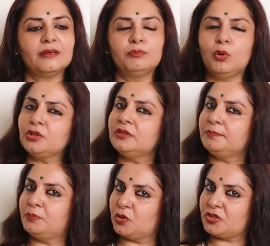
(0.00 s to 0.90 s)
both the
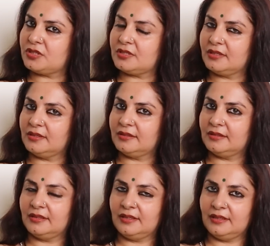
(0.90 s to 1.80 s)
books,
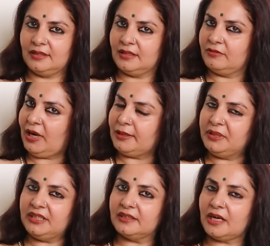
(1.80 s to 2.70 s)

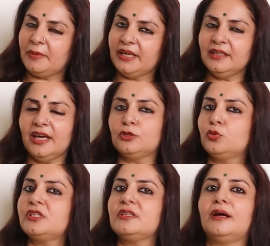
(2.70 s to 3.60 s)
Valmiki Ramayana and Tulsi